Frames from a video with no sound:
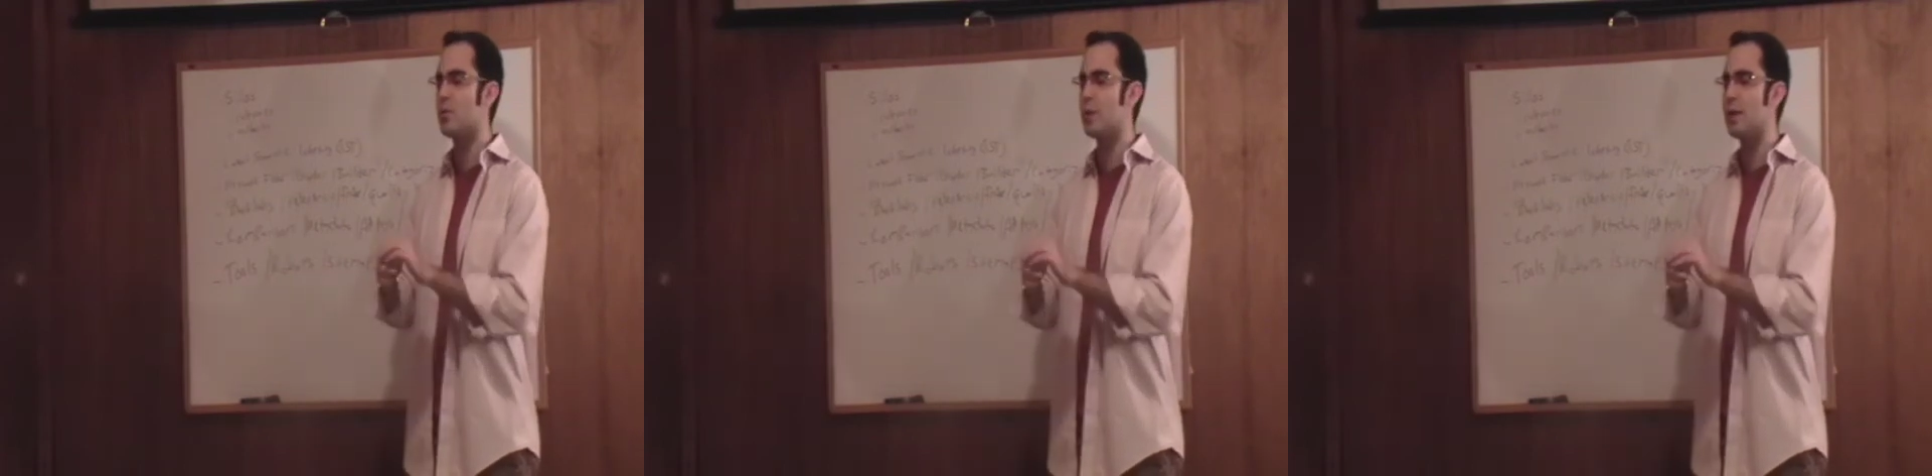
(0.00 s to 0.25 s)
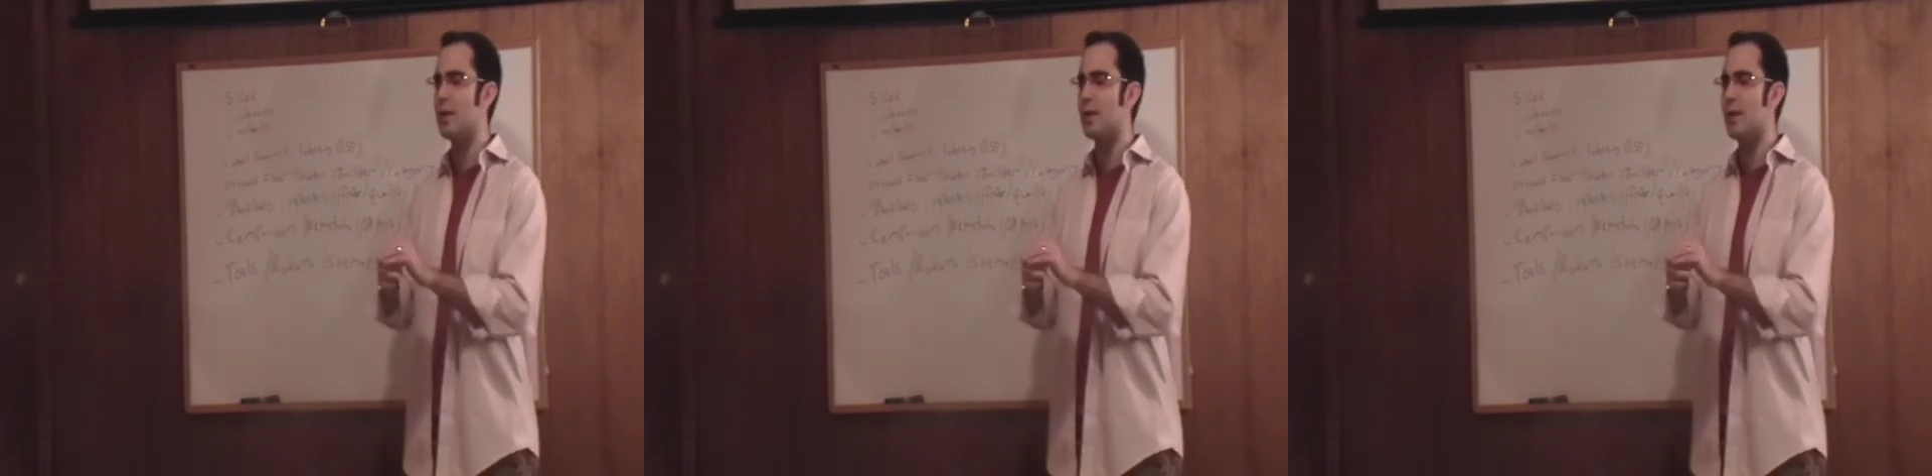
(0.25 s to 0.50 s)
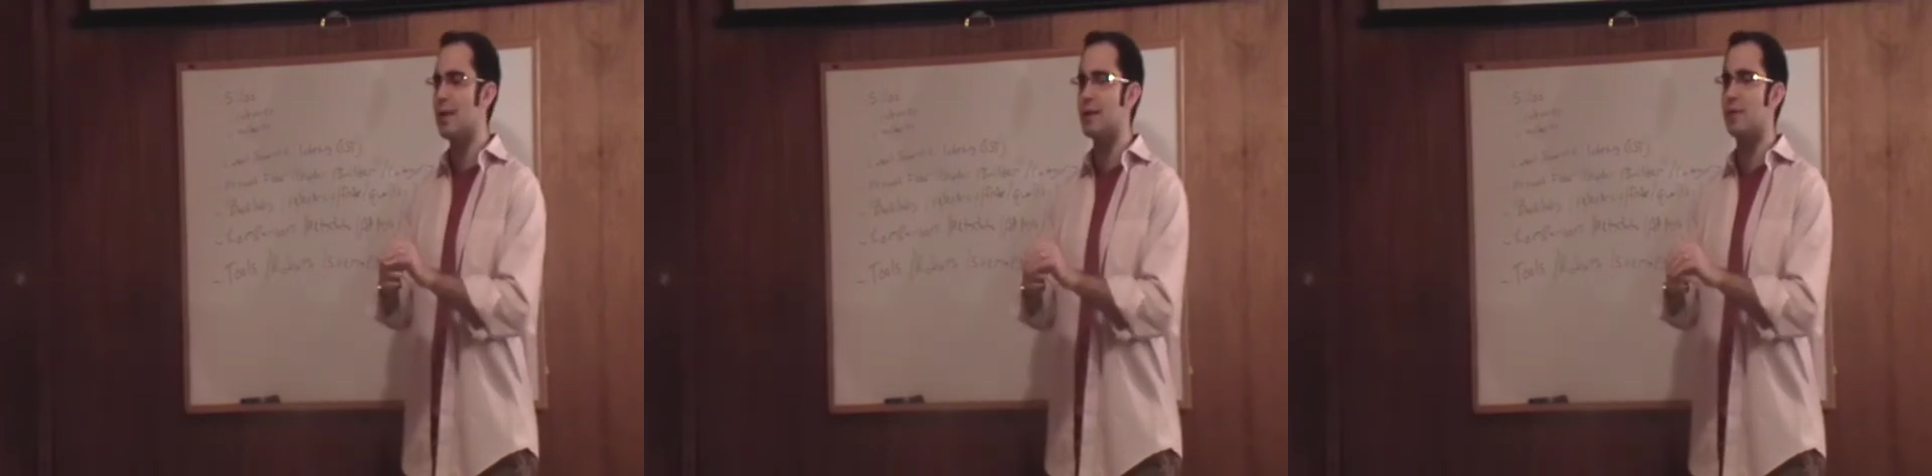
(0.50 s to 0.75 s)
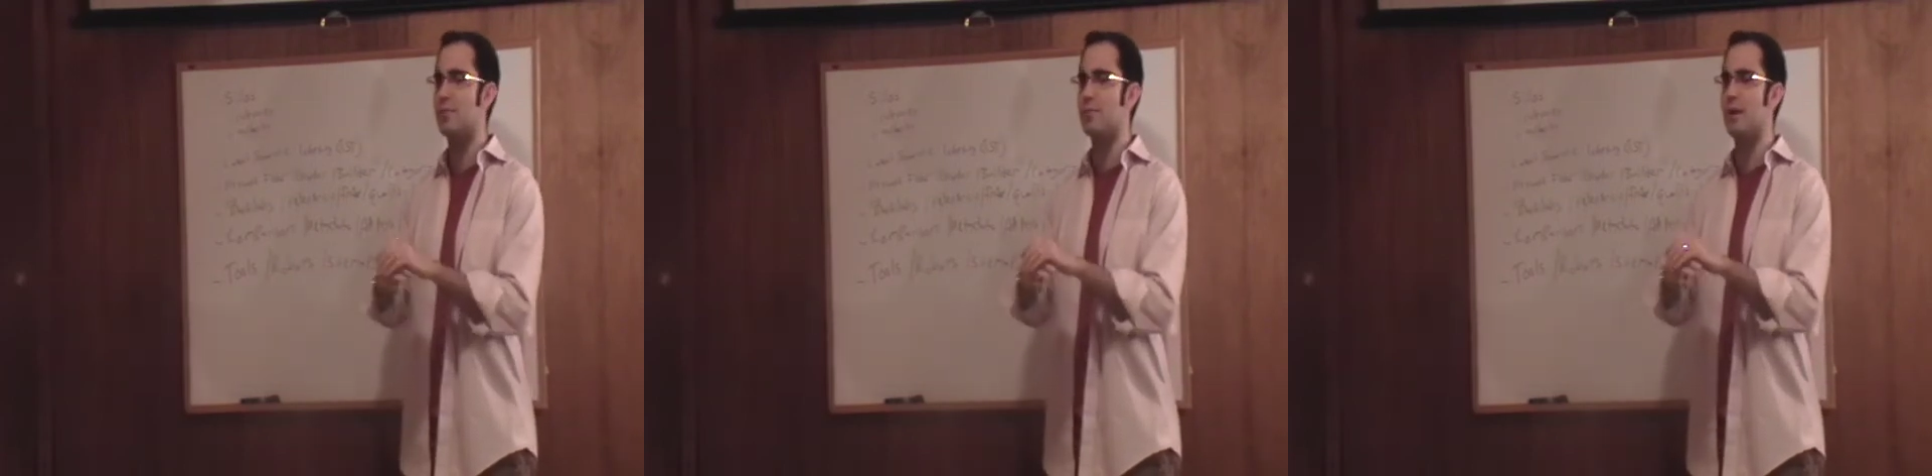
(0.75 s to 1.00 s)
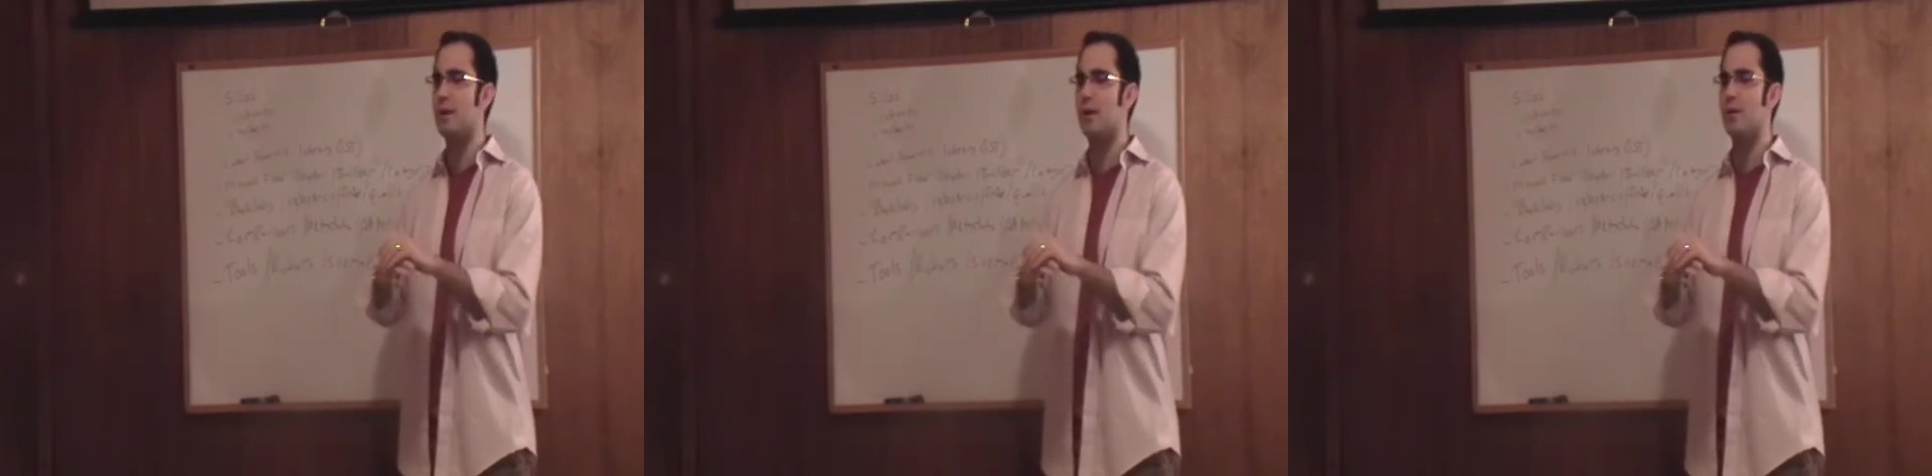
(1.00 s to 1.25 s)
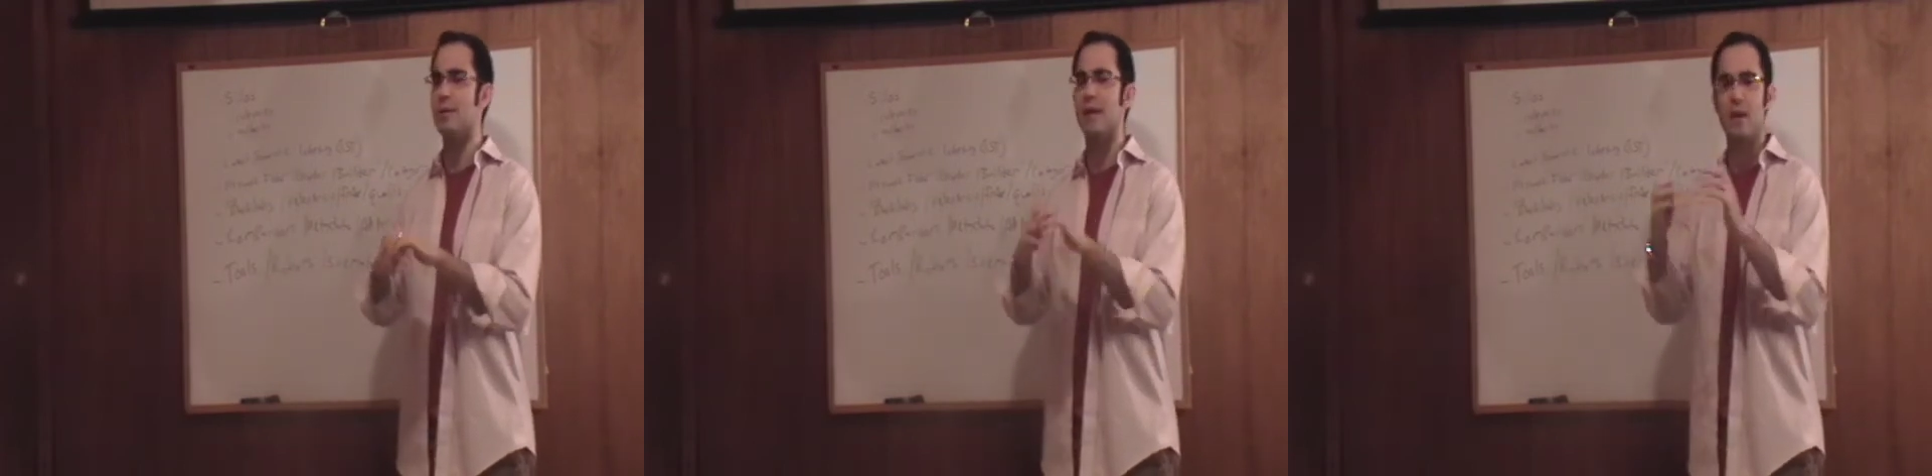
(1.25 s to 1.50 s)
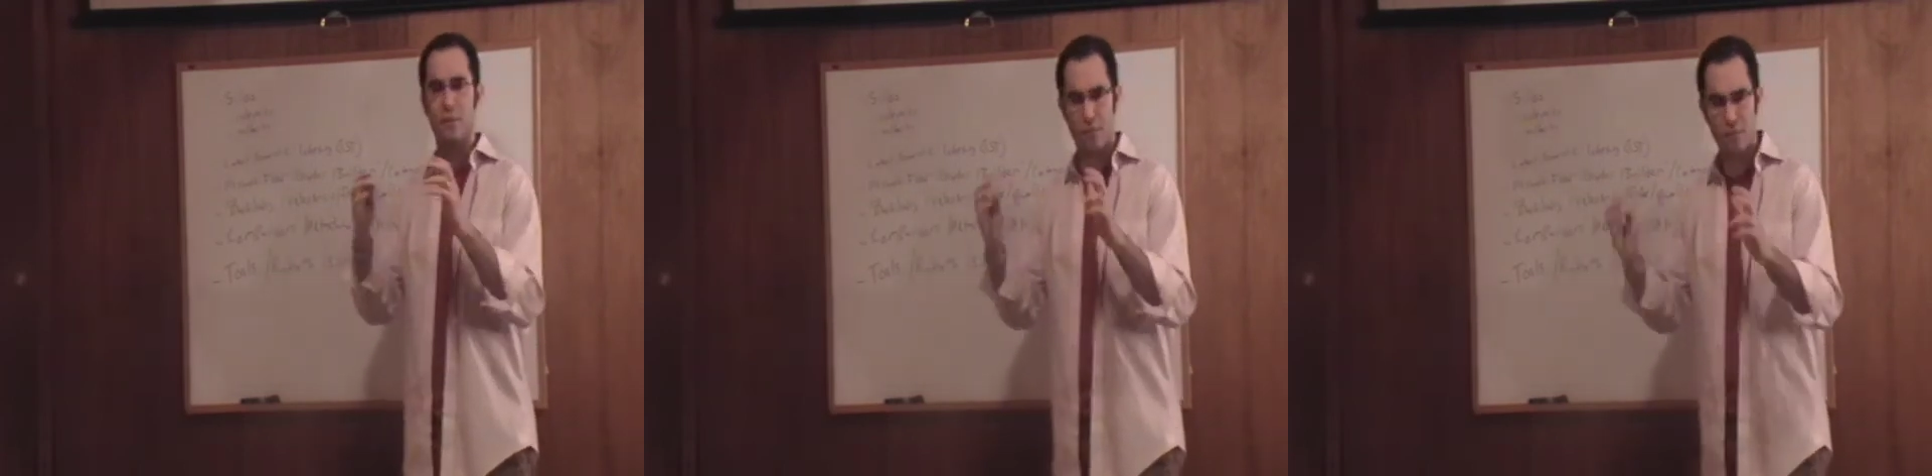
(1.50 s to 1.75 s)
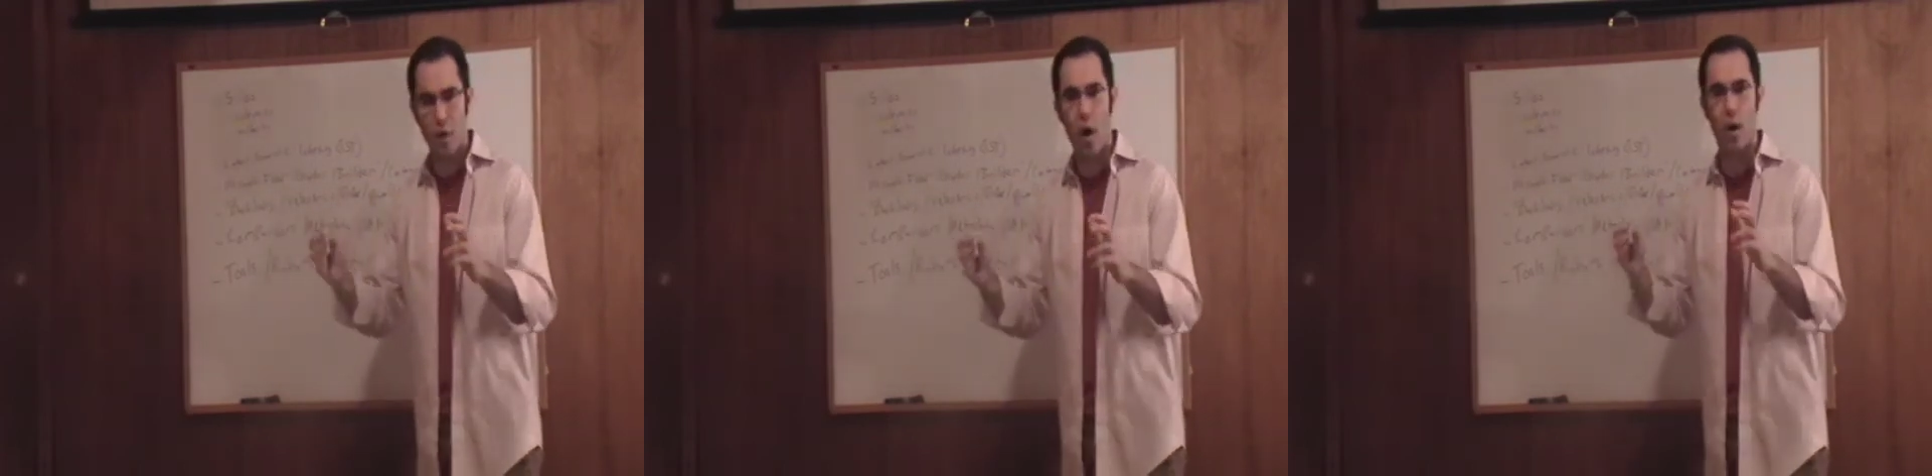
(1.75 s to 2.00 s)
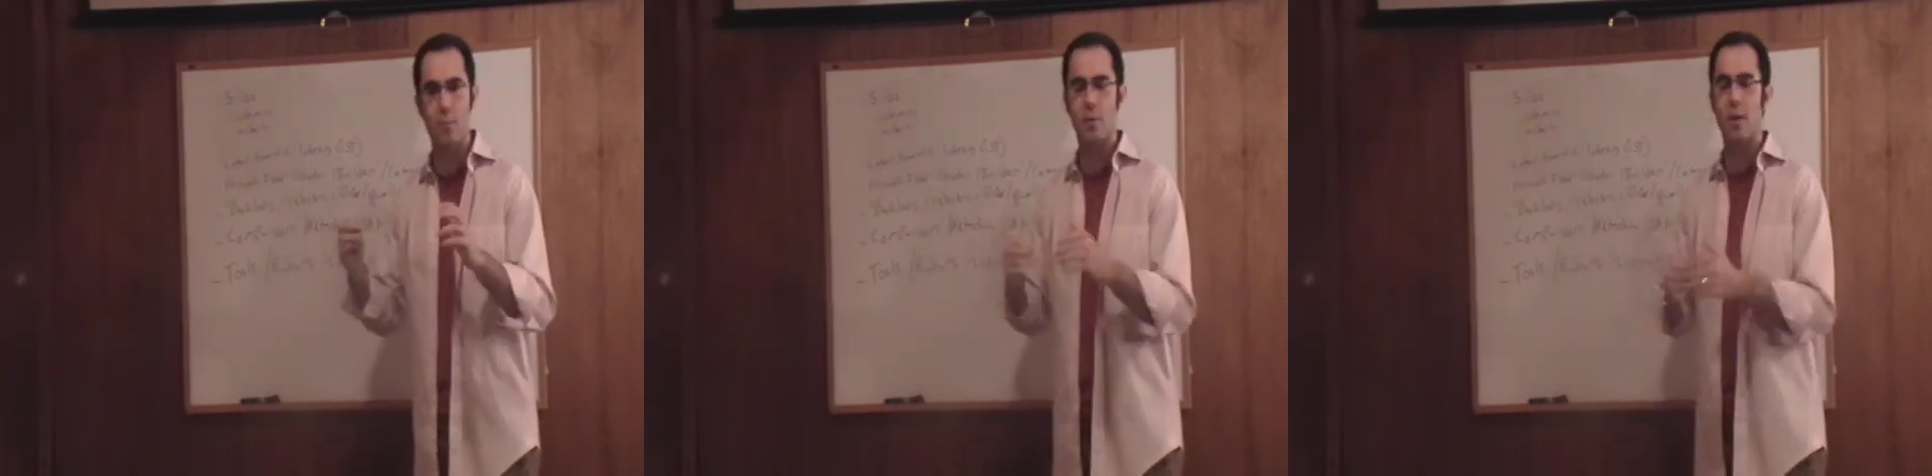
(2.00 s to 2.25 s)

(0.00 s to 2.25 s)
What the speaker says: really the idea of being a link farm.